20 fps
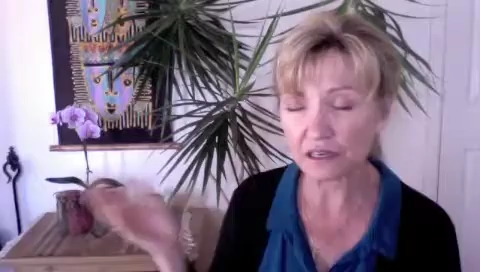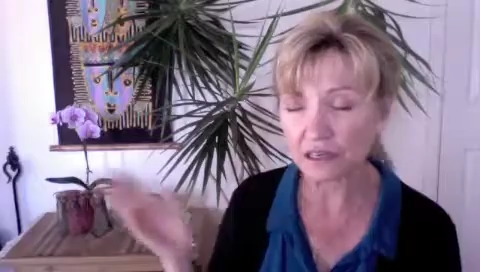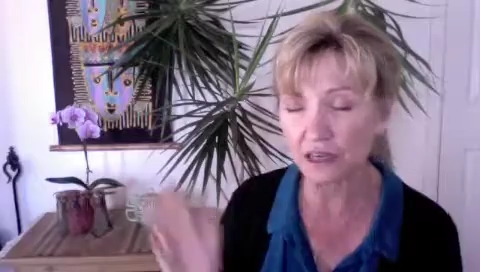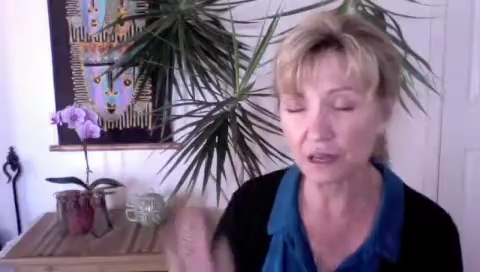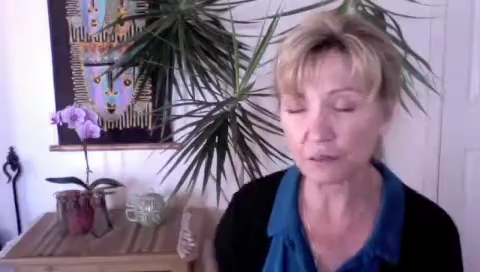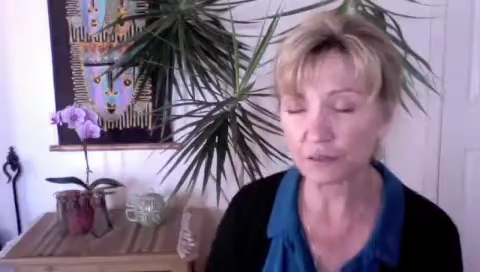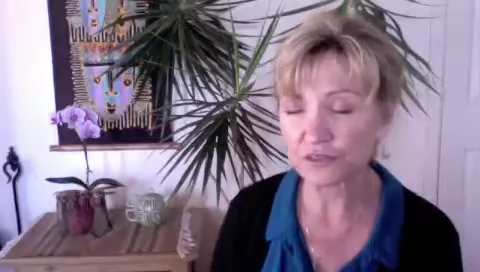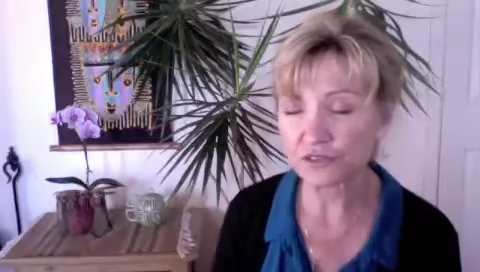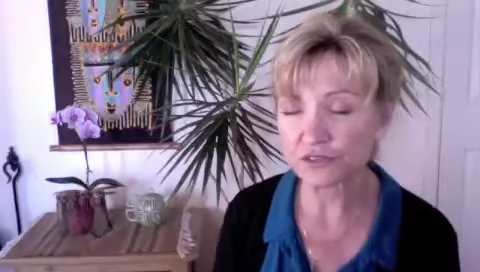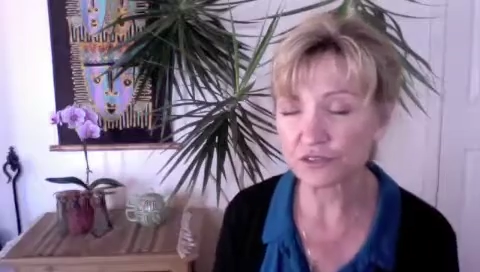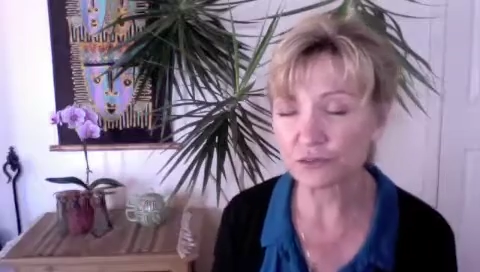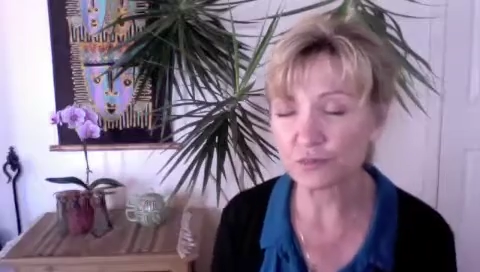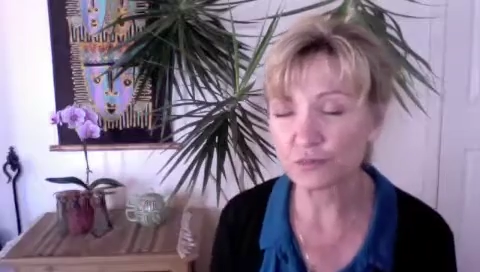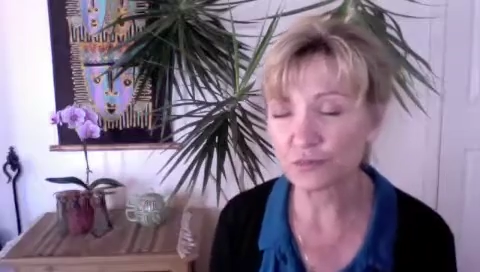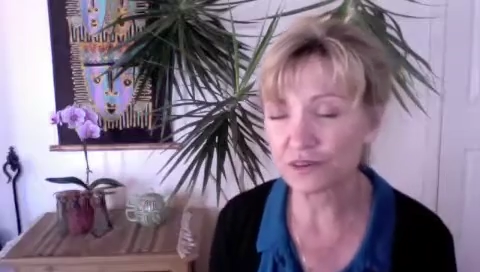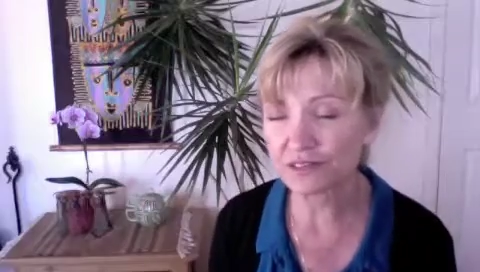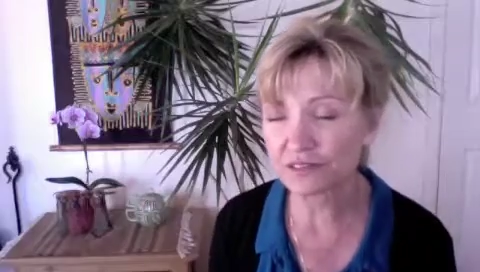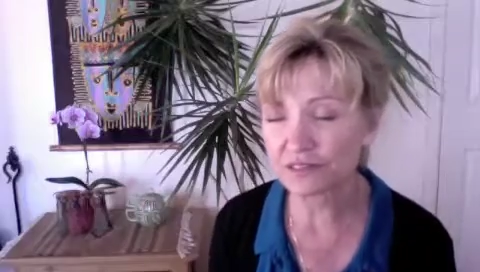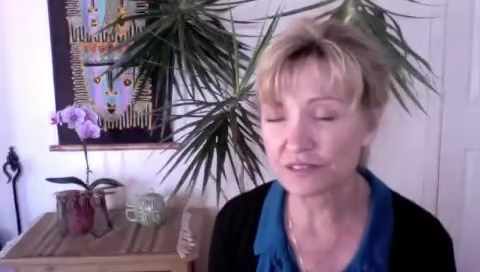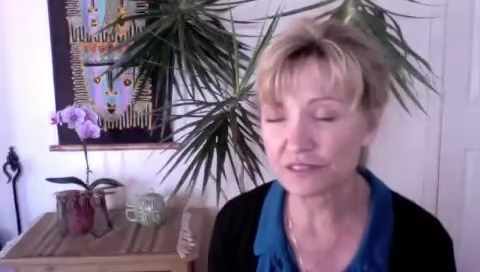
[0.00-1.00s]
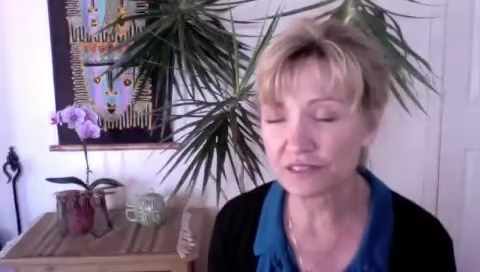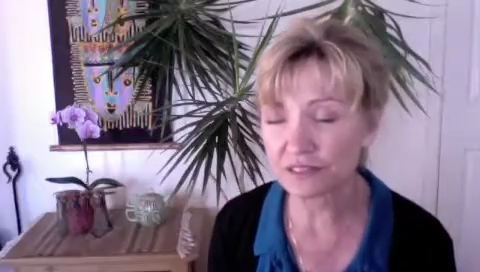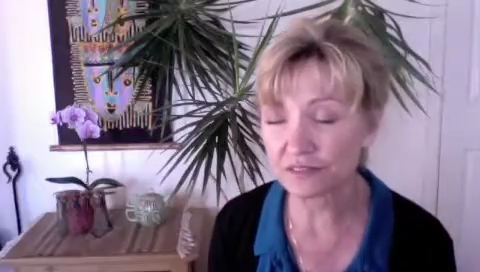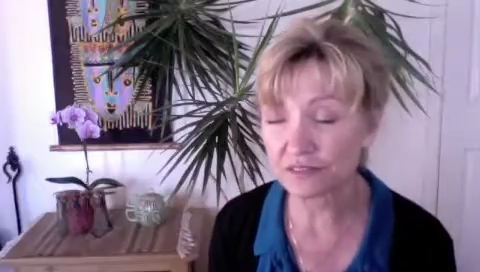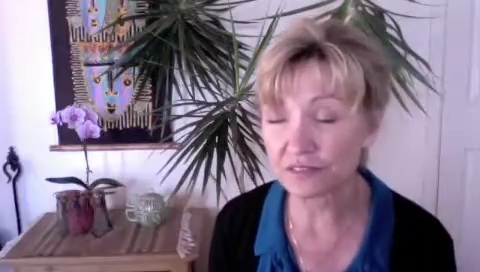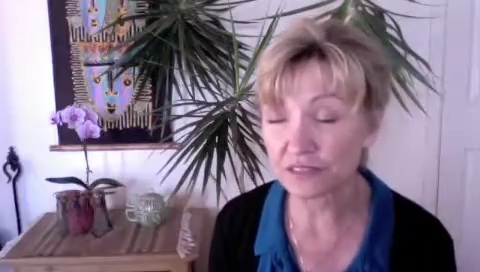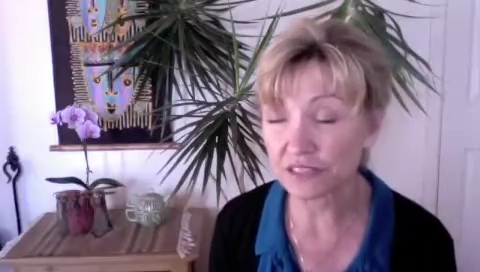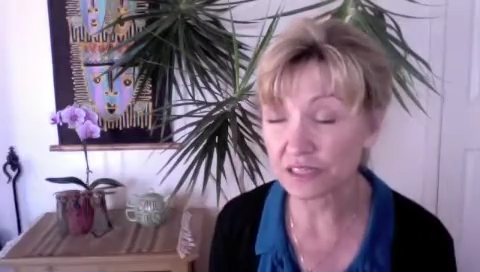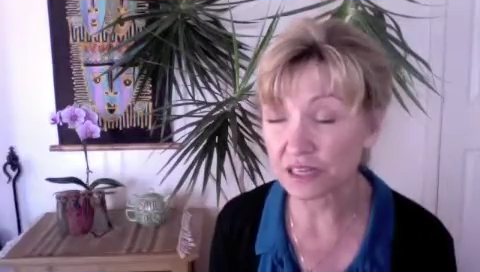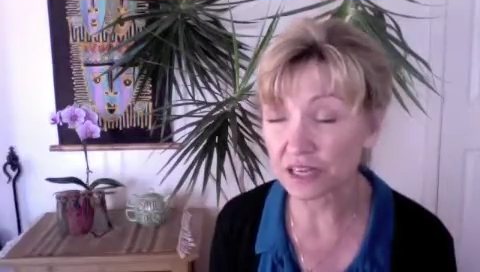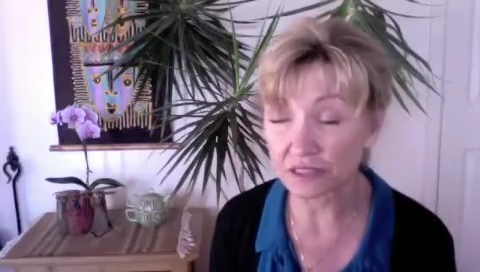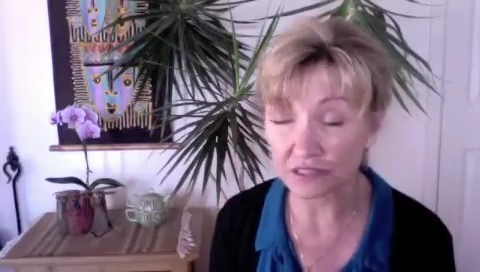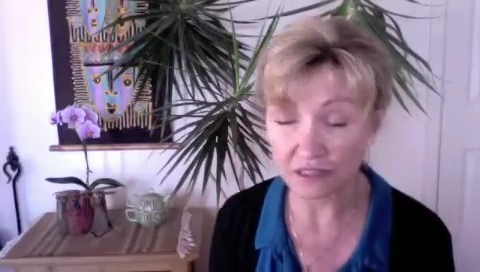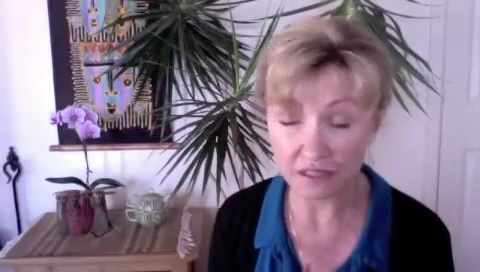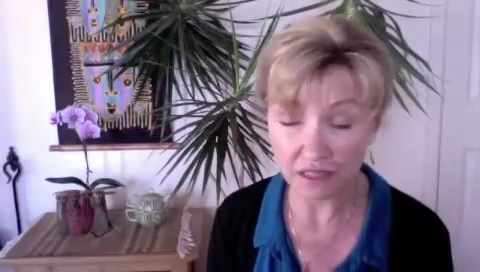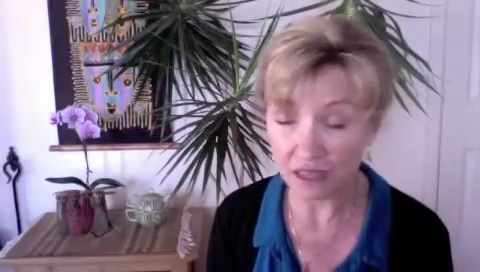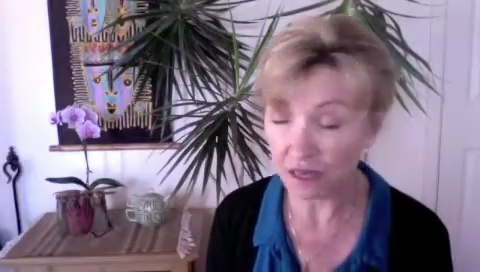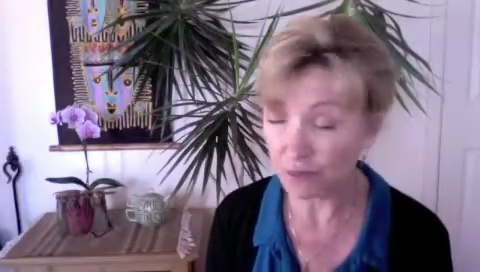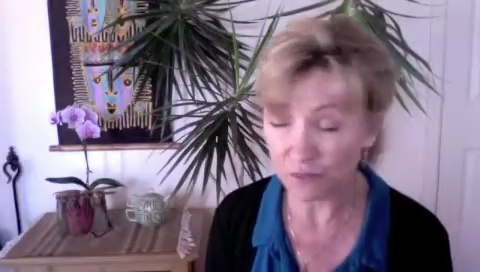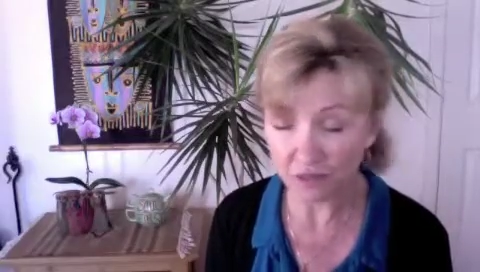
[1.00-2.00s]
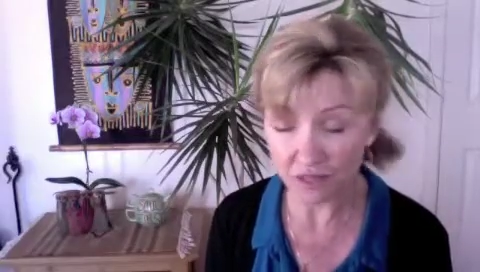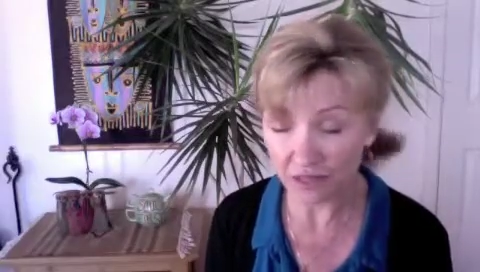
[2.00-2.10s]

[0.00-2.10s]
come into the presence of the Dalai Lama